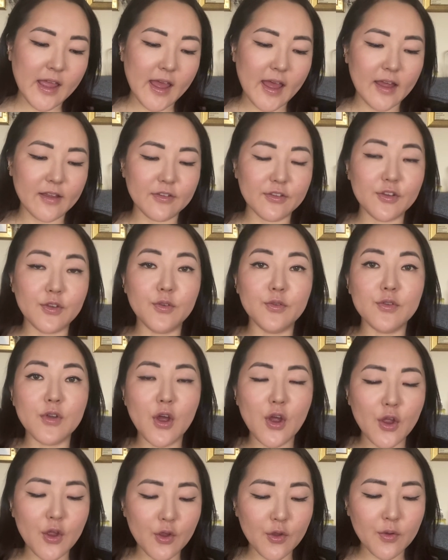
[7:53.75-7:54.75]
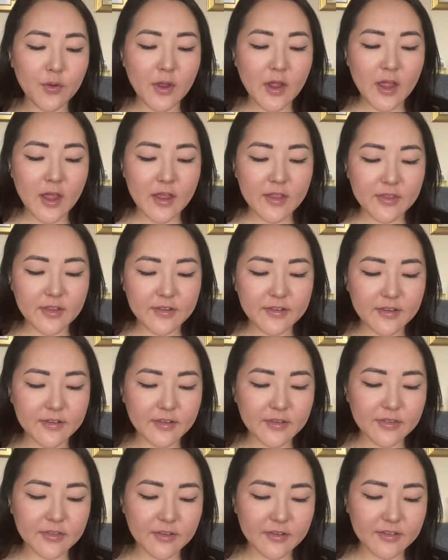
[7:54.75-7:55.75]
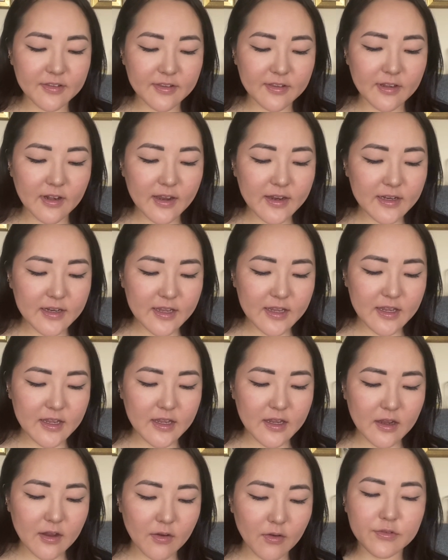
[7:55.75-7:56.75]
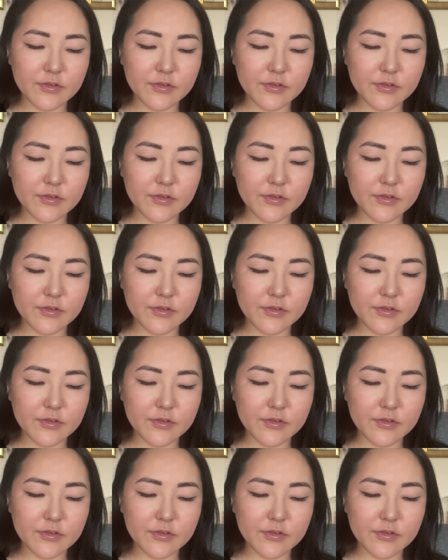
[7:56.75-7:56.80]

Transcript: As you know, this is the slightly